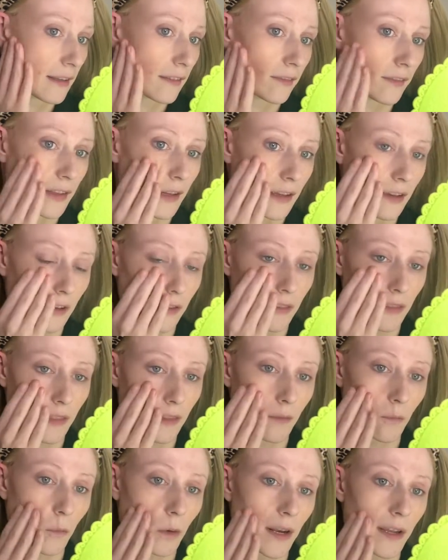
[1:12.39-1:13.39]
Like
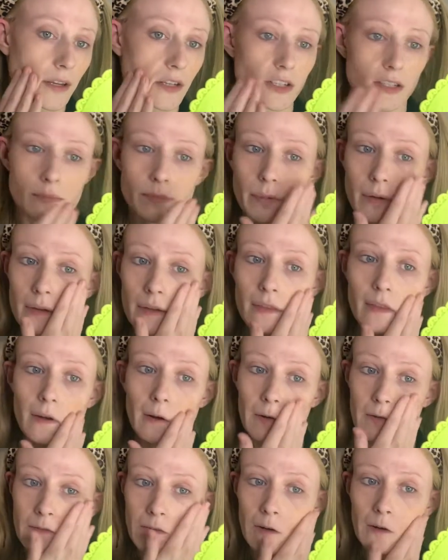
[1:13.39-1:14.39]
what I just put
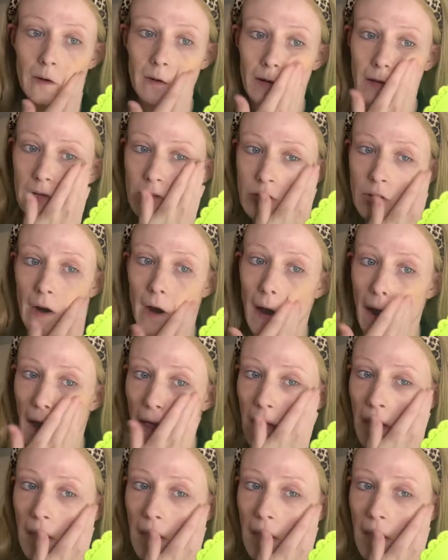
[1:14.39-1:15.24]
there is already dry.